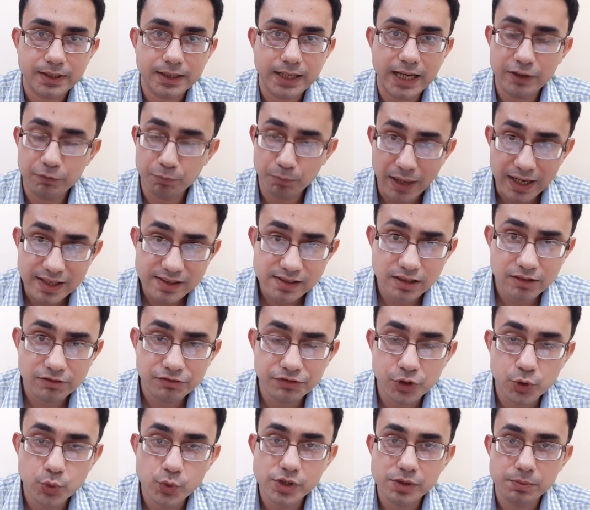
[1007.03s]
I have
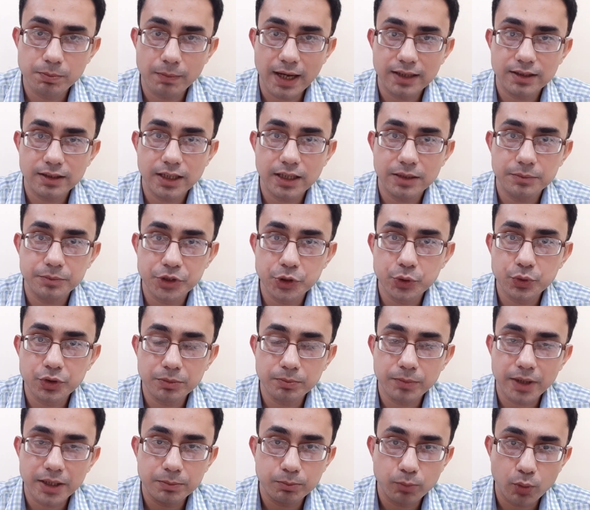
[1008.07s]
myself used MATLAB during my